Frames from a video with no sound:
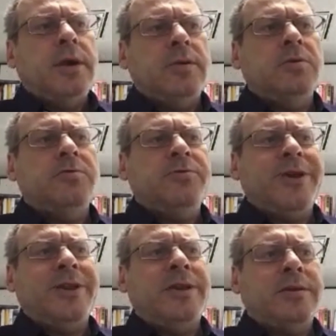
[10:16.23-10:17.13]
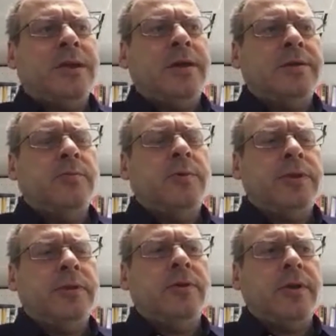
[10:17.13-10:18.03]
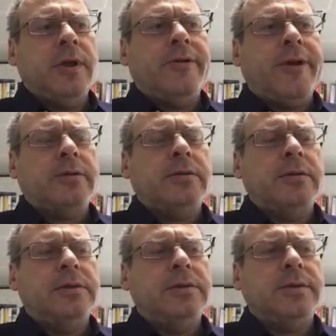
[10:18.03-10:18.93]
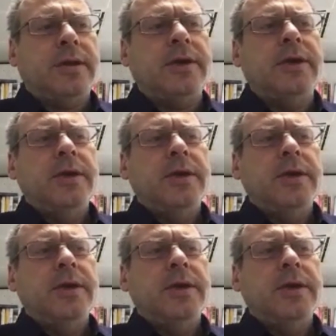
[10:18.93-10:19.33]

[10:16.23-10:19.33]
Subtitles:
it all really started with the nuclear accident